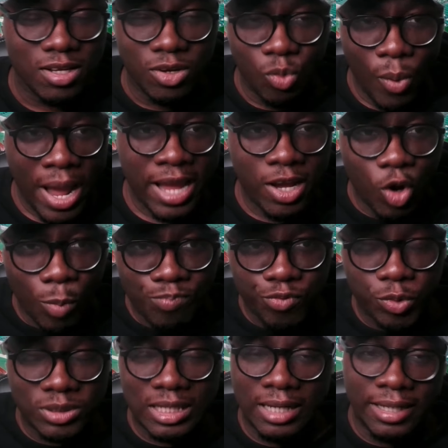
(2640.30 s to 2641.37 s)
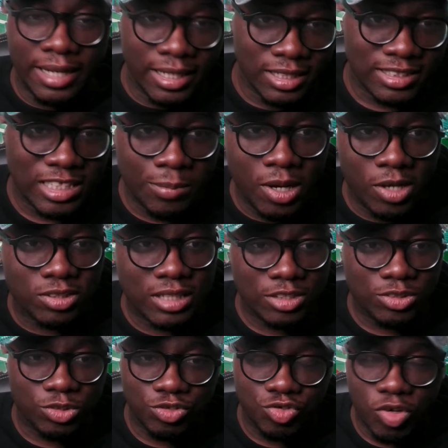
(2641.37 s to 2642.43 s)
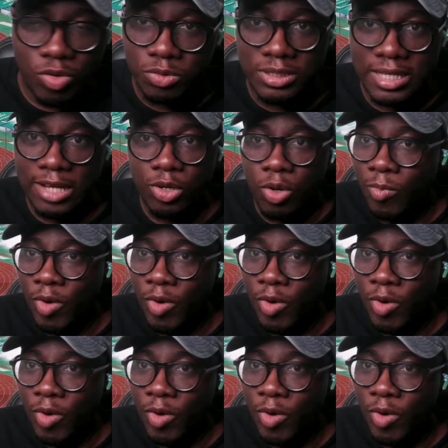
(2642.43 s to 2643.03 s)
Why uproot and then the team now starts to struggle? They are not more